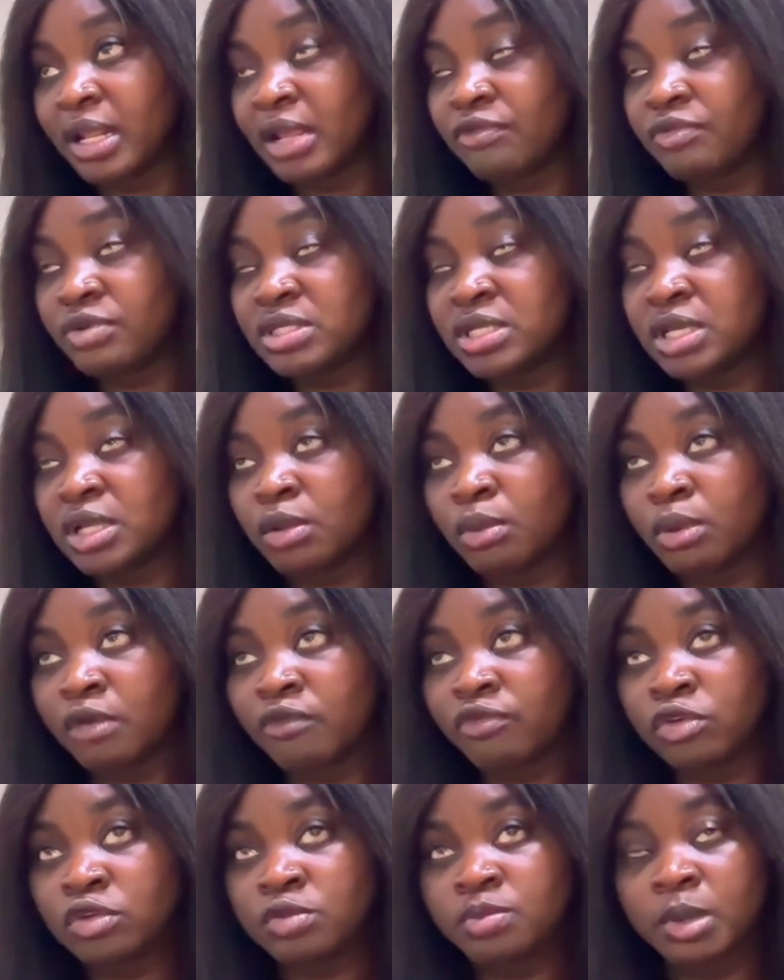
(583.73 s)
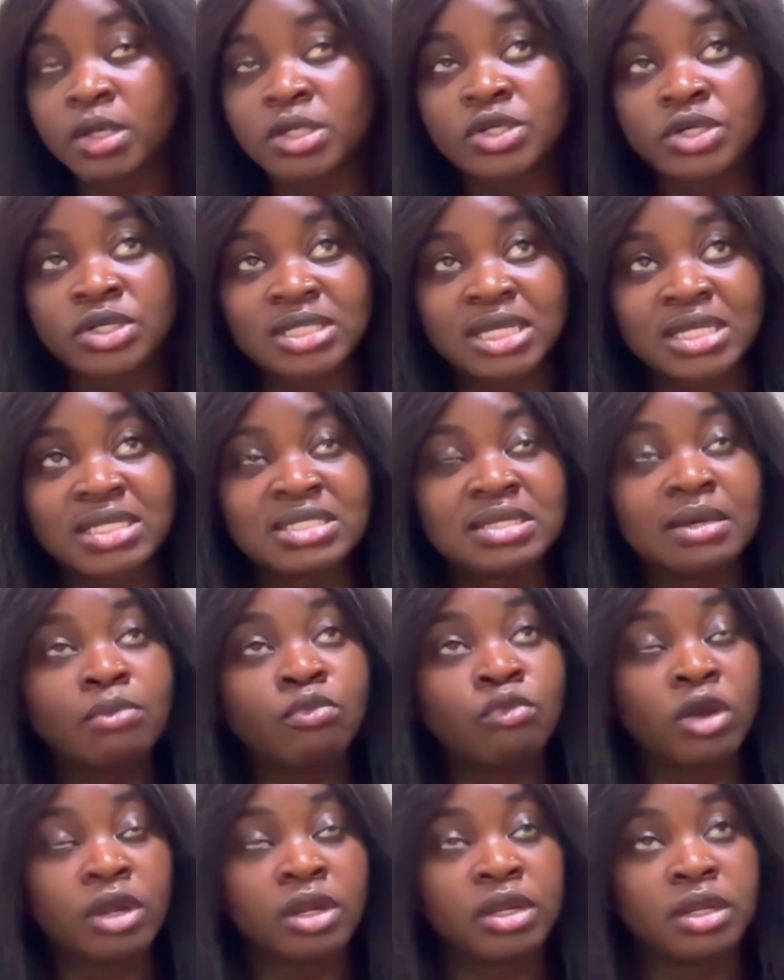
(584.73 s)
every single one of those partners as
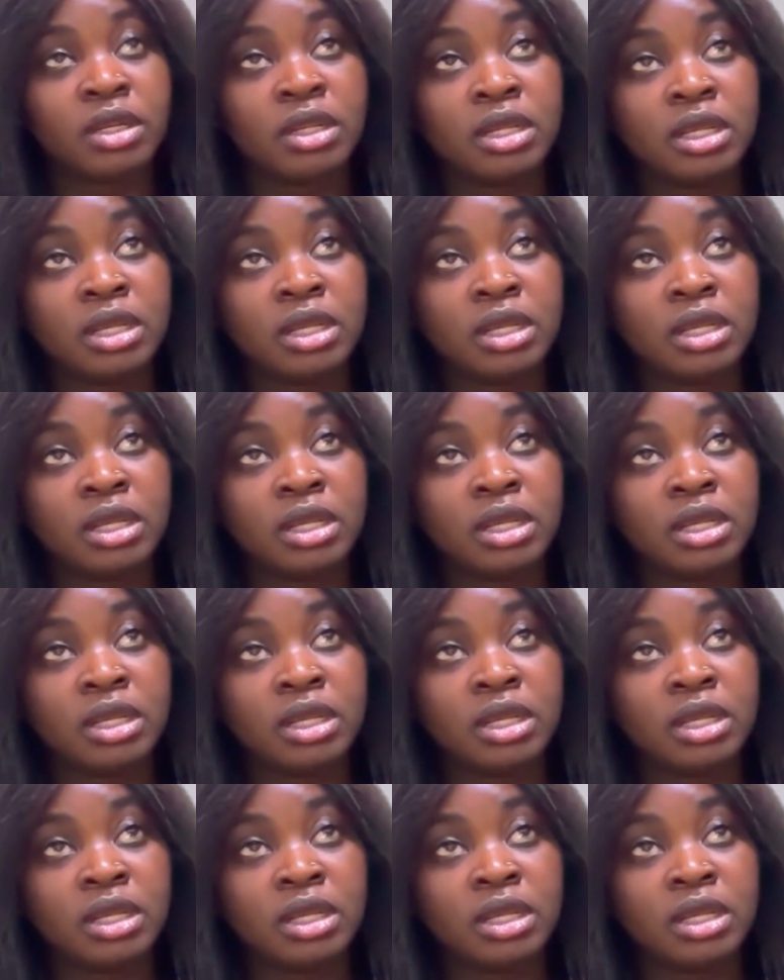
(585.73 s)
someone